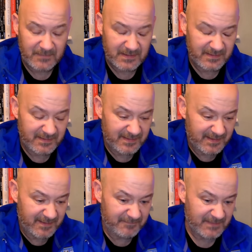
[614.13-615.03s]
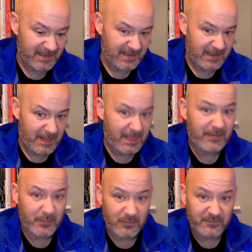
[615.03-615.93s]
And I
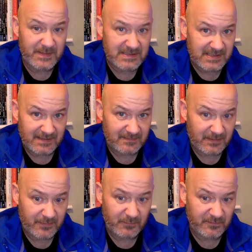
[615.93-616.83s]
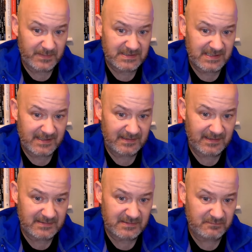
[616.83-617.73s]
think we've missed that. I think we've missed that in the
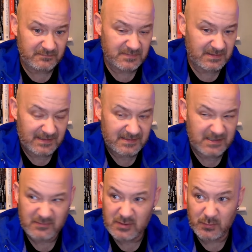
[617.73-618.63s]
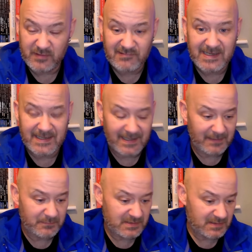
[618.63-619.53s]
last, like I said, two or three
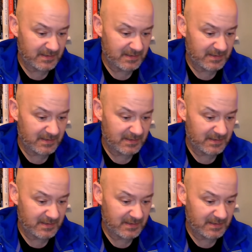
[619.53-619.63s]
games.